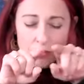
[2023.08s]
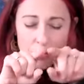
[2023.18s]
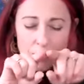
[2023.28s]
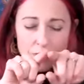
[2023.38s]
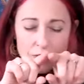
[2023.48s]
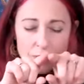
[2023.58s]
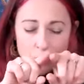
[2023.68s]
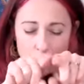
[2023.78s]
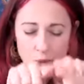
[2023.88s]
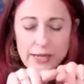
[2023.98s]
the the
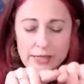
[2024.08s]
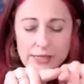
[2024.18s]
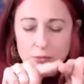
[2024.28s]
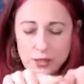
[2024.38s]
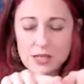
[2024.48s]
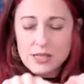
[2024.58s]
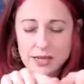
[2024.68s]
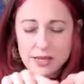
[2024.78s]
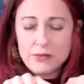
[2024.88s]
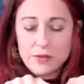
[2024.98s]
point at which
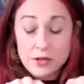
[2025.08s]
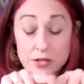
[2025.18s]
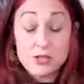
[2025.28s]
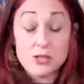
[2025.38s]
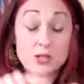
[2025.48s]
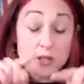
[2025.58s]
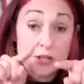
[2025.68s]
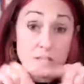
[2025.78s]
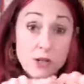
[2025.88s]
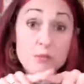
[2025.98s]
they converge in, t-
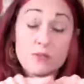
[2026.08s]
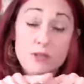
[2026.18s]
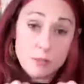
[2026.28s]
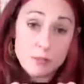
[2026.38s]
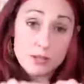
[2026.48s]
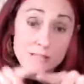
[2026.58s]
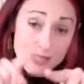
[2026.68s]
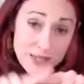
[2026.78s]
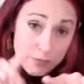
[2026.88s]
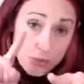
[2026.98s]
in terms of numbers
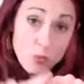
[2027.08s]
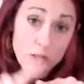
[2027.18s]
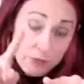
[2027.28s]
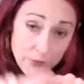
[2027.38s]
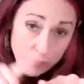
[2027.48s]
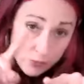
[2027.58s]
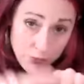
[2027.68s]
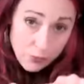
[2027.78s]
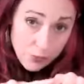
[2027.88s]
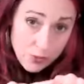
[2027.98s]
is number
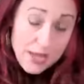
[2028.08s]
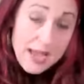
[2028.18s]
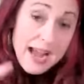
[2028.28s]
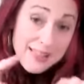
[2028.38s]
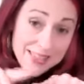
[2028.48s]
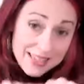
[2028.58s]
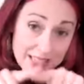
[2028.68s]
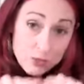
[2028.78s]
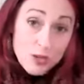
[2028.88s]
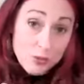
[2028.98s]
144. And
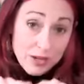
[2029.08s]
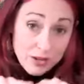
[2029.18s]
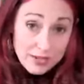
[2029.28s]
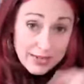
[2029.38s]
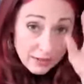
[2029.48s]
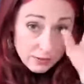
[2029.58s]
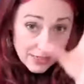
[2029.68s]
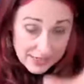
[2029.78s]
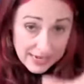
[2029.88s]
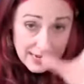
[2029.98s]
this is where we are now
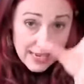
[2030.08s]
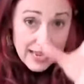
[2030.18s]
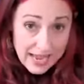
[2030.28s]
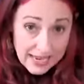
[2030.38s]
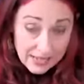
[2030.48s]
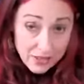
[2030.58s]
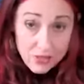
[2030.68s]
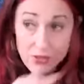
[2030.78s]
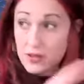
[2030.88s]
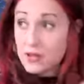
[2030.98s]
today, 8th
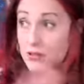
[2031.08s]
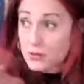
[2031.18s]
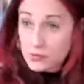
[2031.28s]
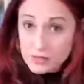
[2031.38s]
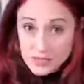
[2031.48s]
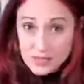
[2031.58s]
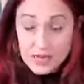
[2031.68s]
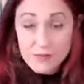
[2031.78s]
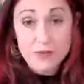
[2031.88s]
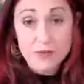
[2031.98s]
through to the
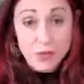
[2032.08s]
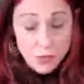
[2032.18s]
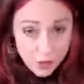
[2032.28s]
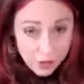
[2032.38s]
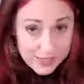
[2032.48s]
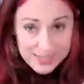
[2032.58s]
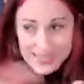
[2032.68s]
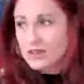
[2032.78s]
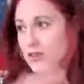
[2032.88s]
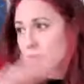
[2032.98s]
11th,
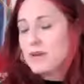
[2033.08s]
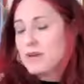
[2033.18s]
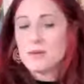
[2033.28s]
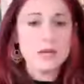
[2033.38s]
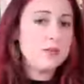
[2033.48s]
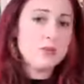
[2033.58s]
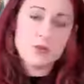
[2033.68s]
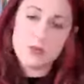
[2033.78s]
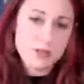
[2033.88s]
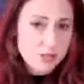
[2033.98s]
13th, maybe even
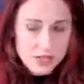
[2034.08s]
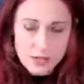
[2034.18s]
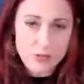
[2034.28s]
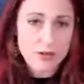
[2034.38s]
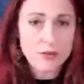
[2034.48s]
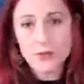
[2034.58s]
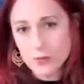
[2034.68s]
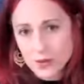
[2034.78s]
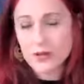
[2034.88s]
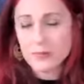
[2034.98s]
through to the Gemini
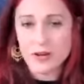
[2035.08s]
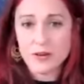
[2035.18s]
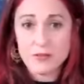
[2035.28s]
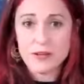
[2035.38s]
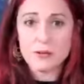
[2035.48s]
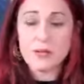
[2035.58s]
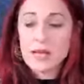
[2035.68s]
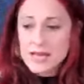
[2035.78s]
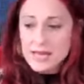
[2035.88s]
full moon. I, I feel